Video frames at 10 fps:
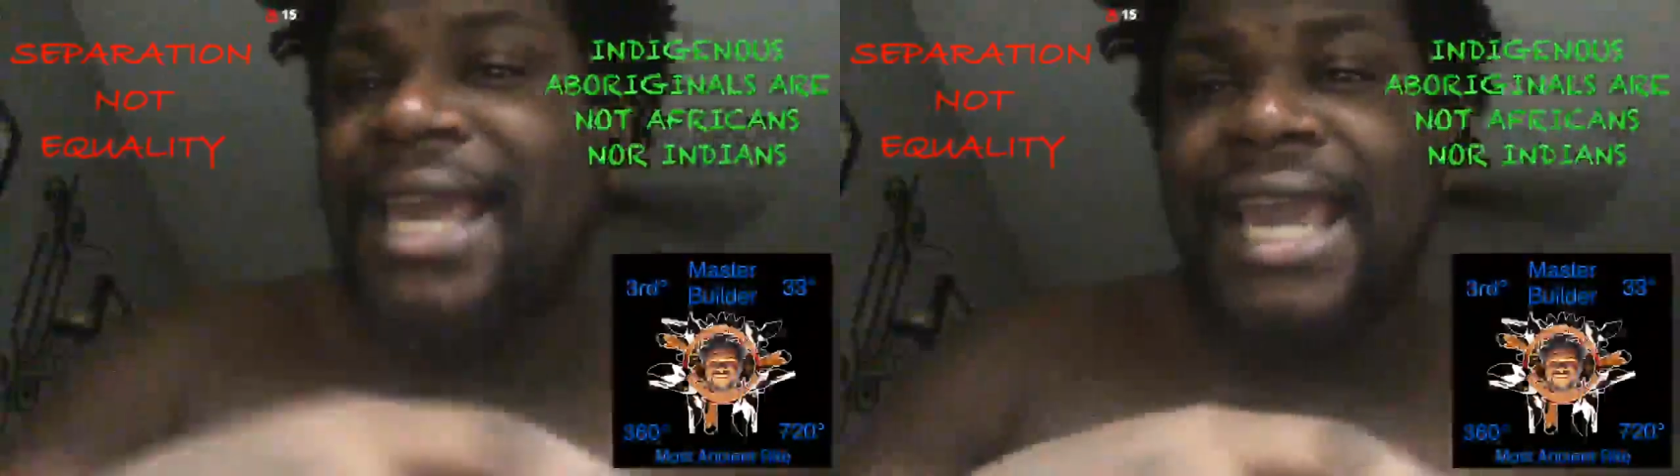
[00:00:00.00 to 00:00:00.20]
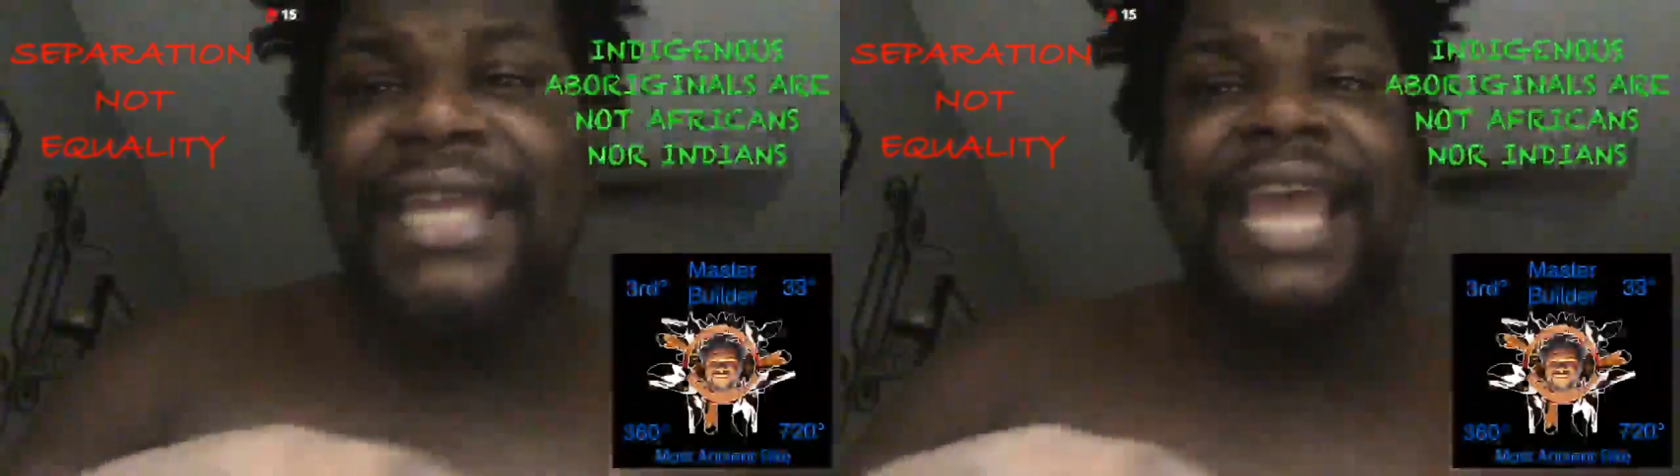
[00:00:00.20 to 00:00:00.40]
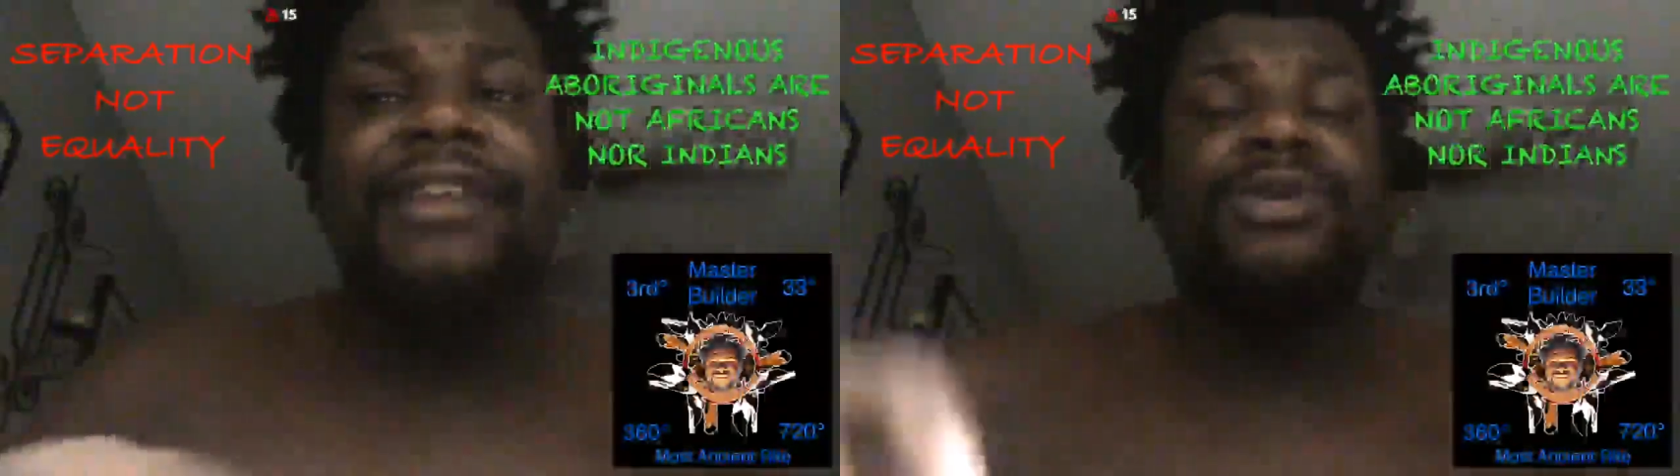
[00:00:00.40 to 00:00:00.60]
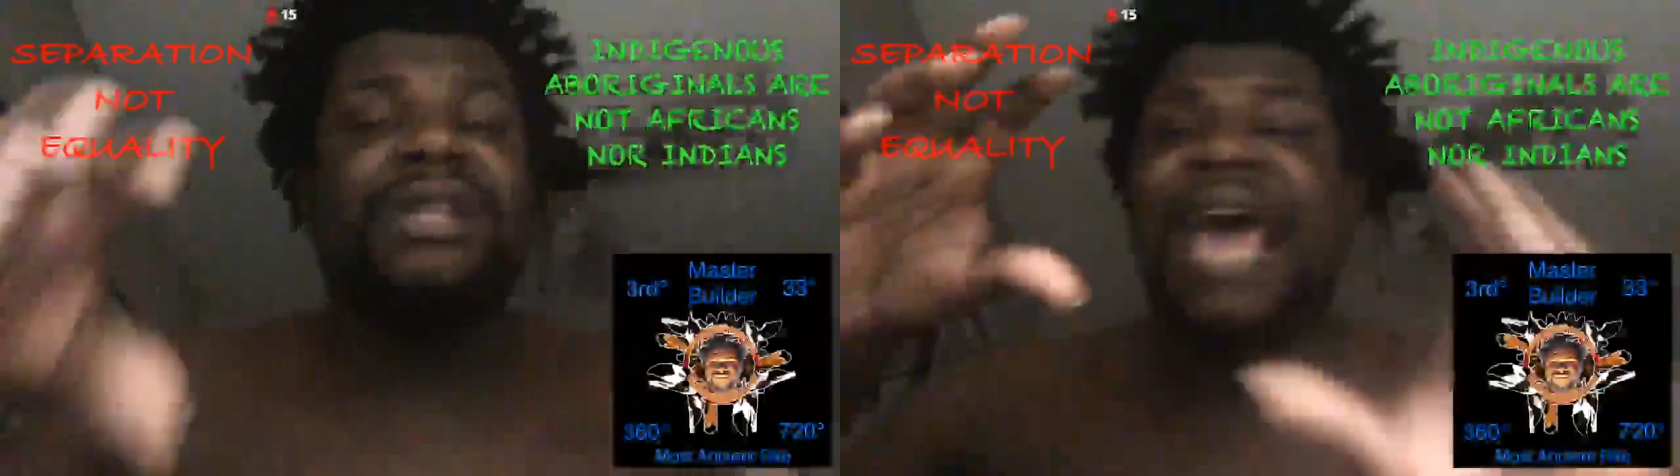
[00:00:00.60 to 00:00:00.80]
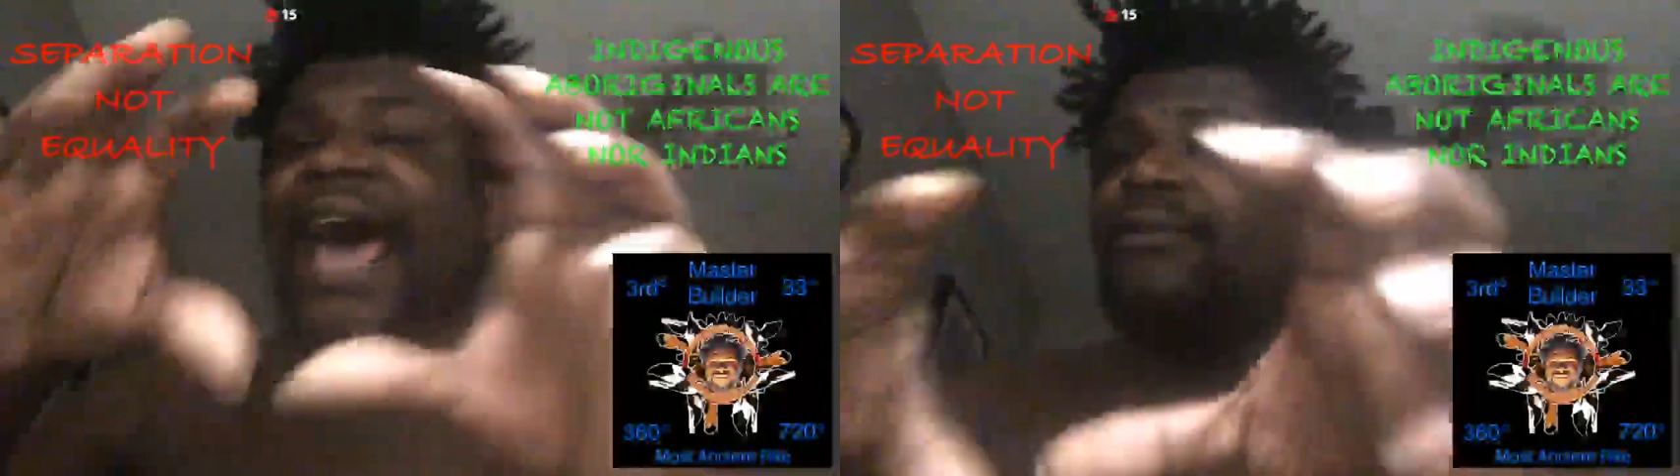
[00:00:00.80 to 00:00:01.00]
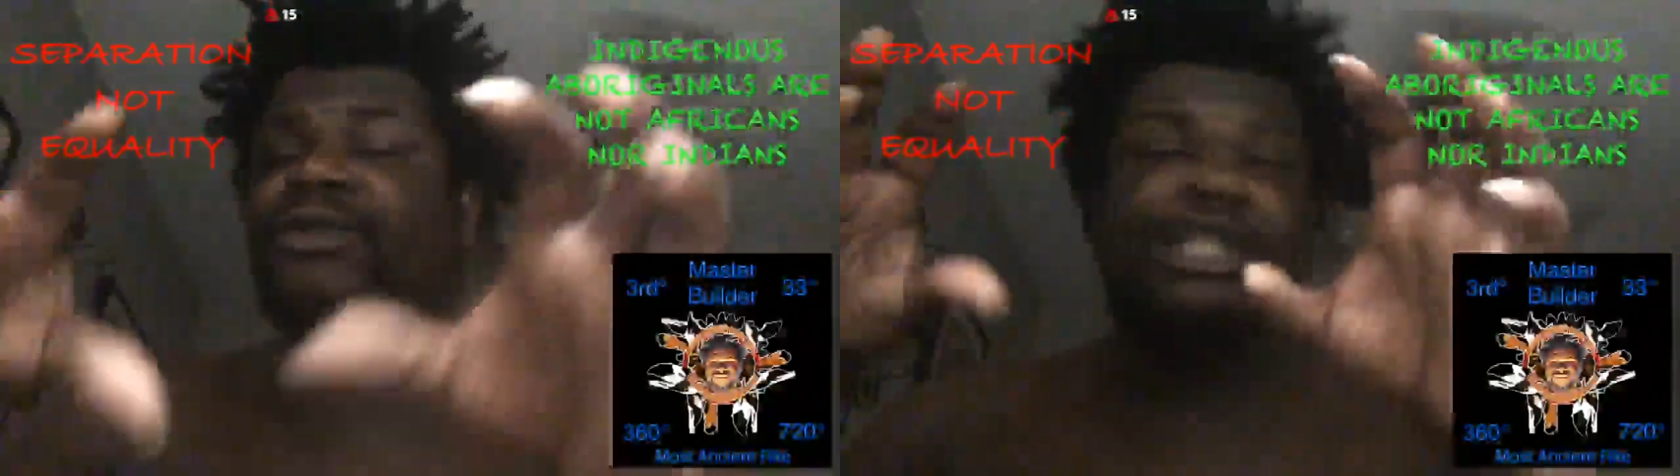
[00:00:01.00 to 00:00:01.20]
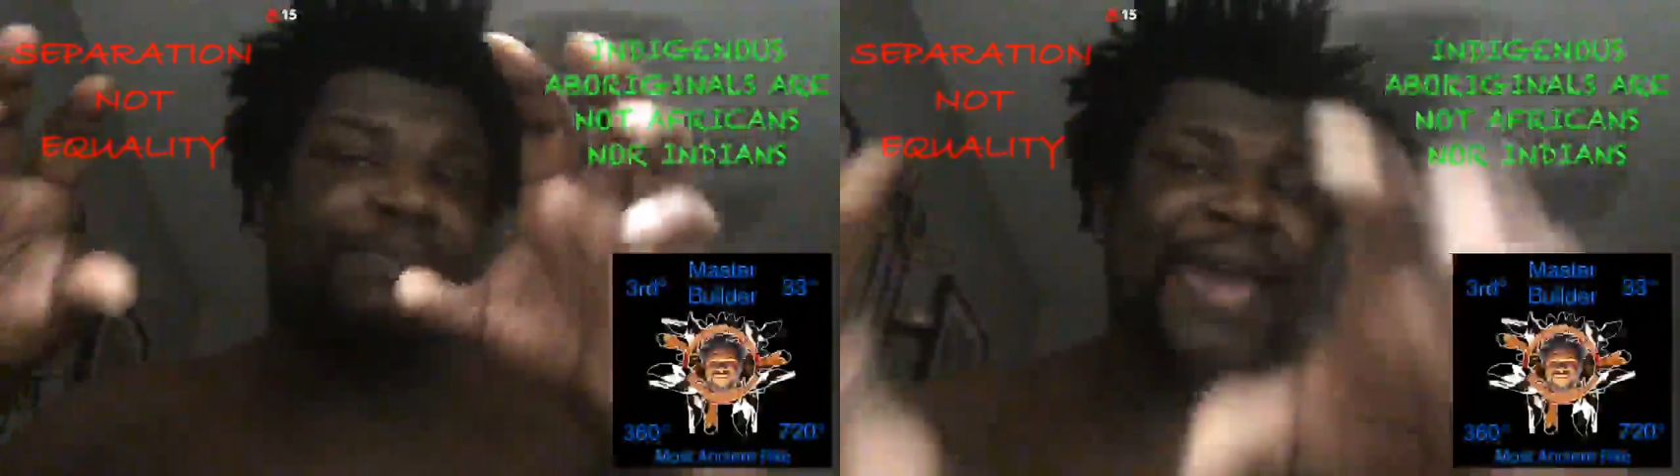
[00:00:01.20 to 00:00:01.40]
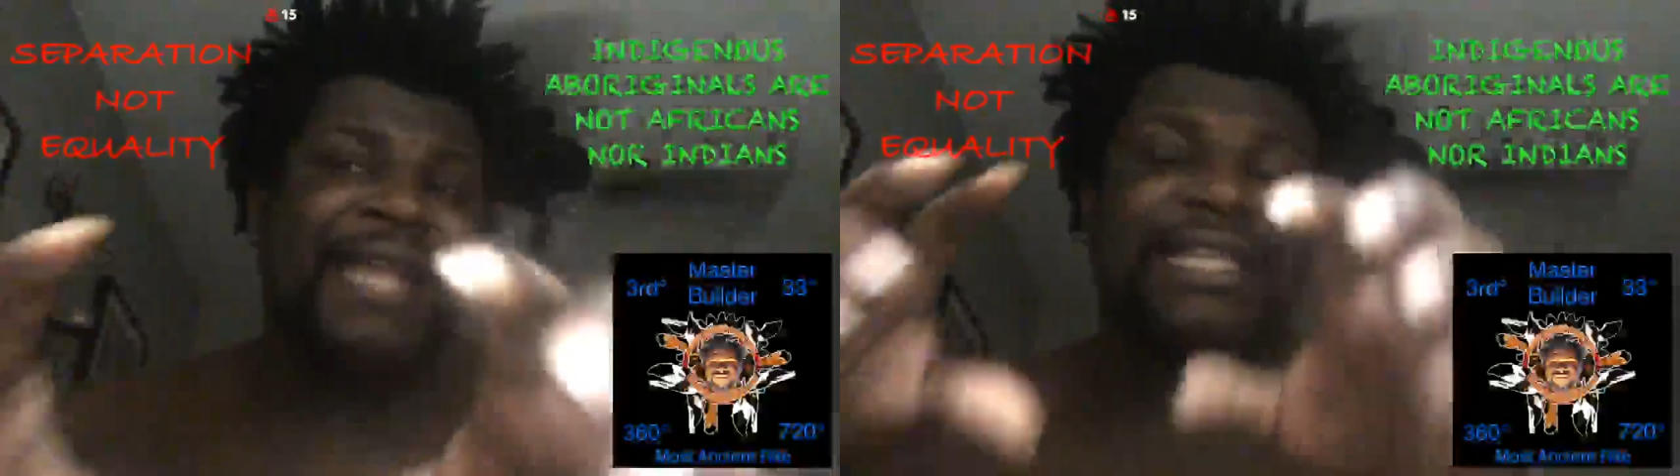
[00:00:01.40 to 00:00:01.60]
men. They do not
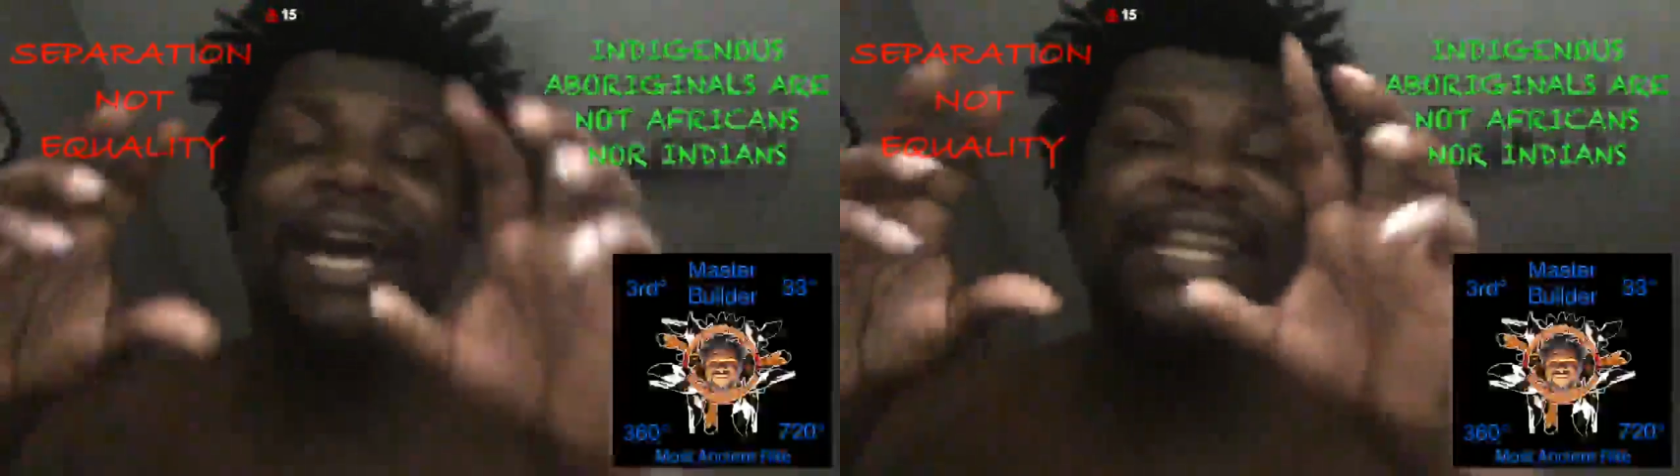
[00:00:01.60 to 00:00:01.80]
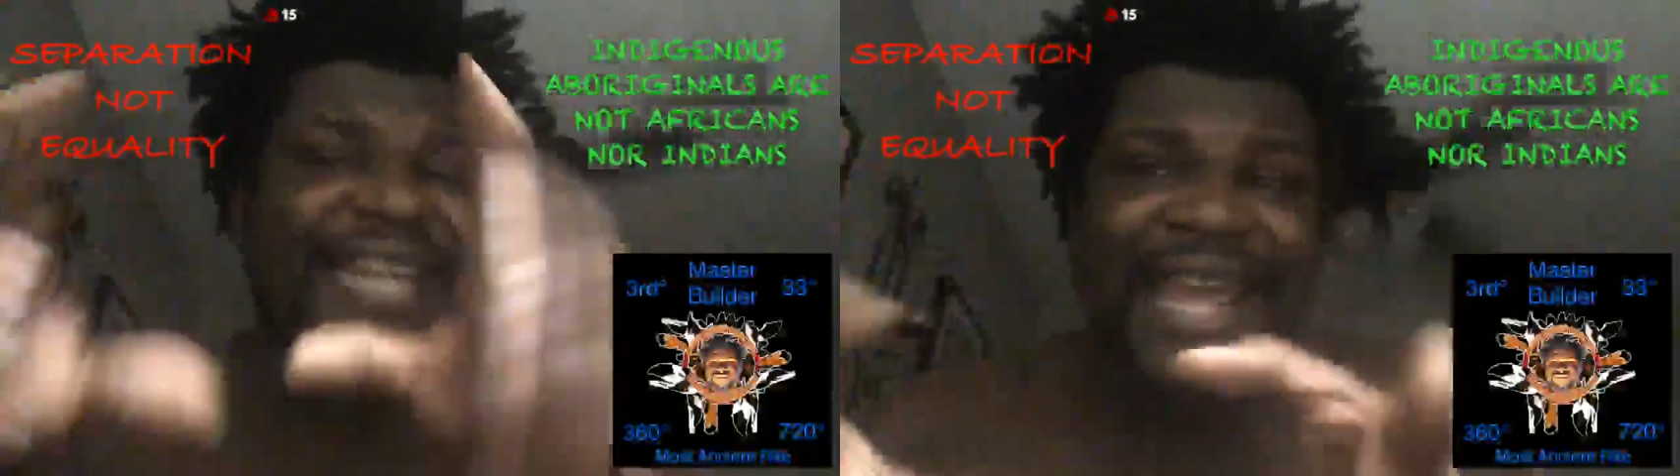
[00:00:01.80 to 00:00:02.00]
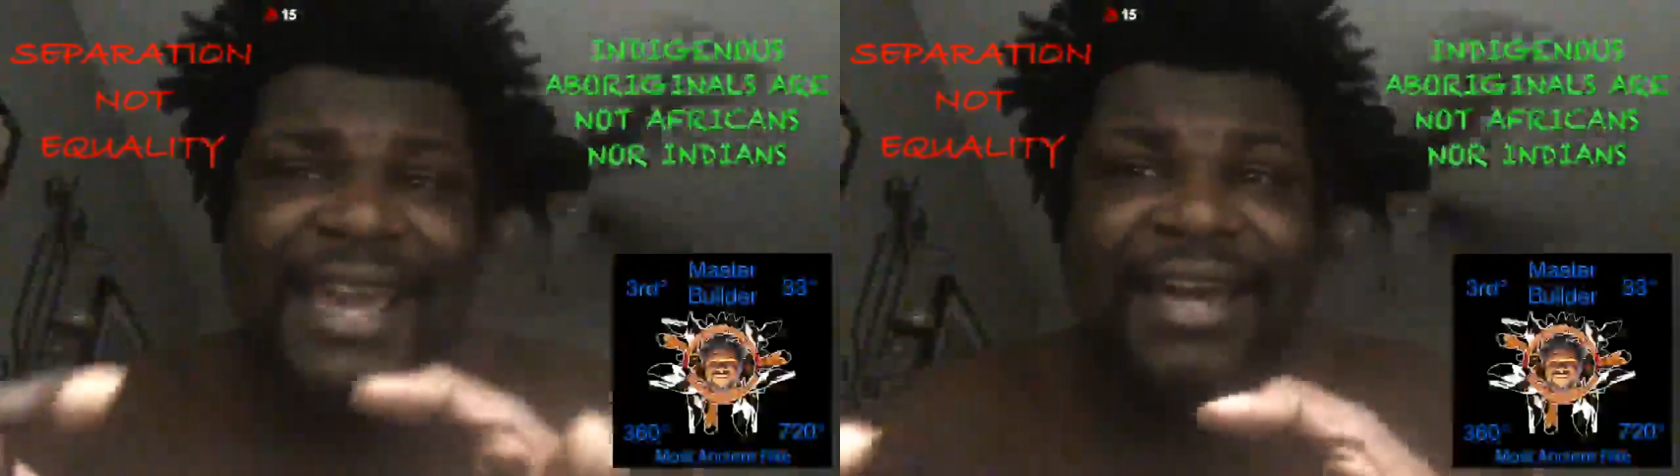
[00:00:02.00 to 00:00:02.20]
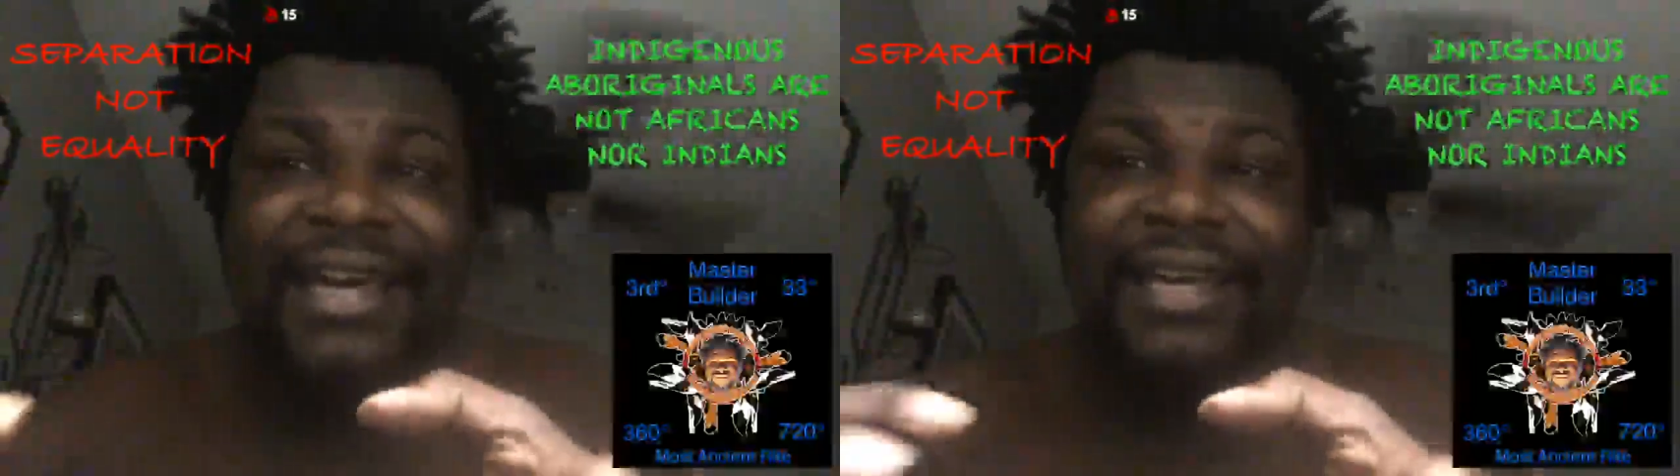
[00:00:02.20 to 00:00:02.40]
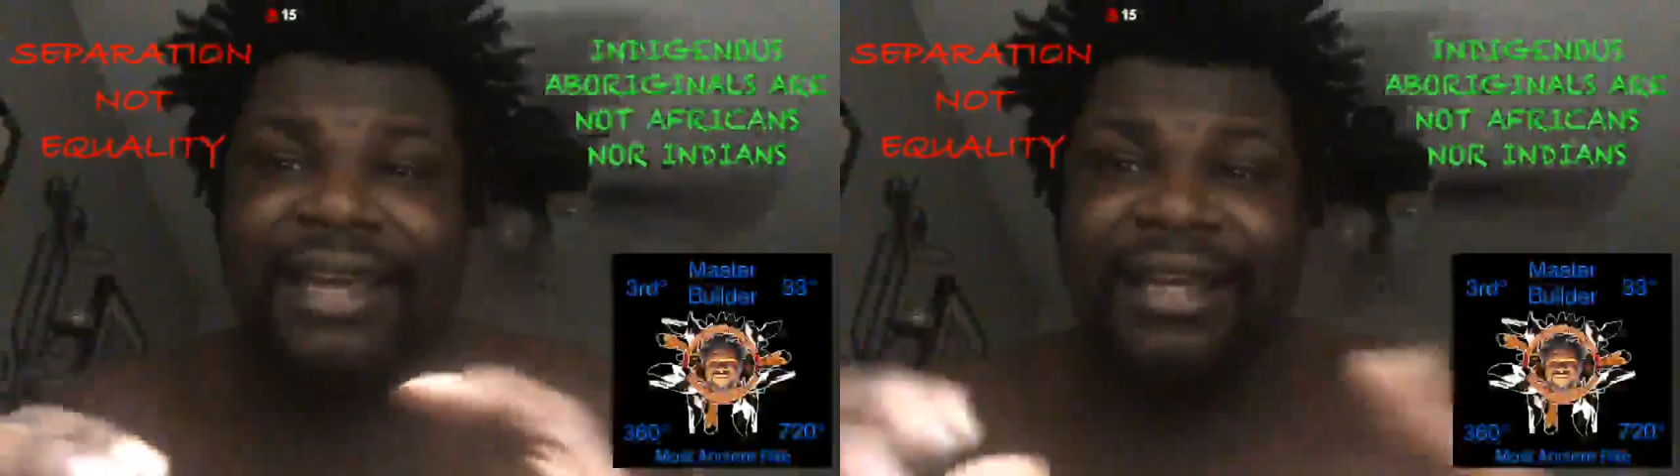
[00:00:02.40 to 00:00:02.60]
respect a nigga.